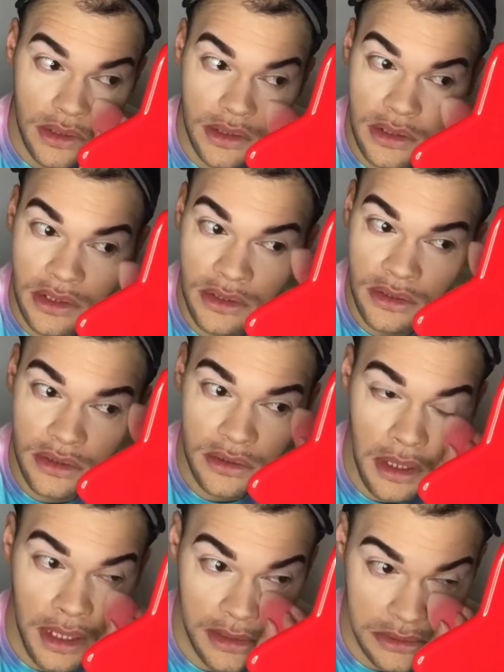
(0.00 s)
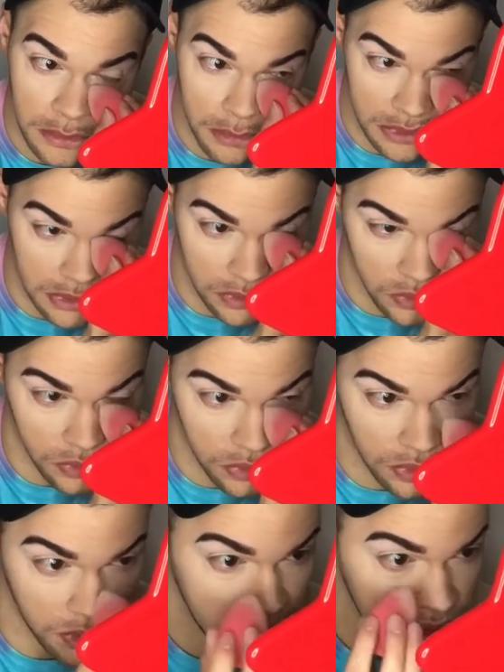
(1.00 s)
it has the potential to
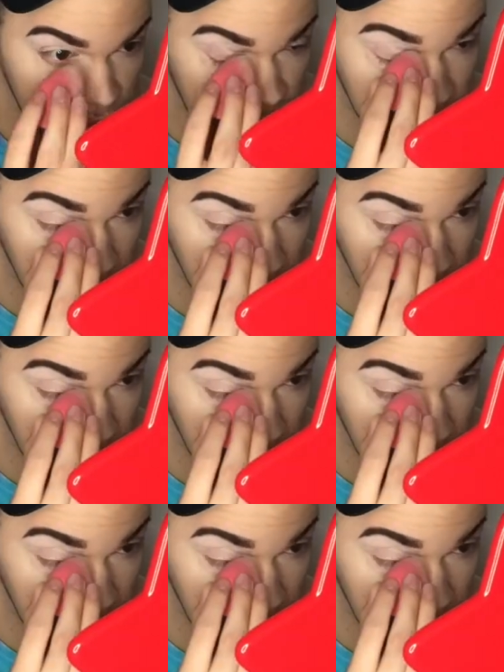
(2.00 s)
crease.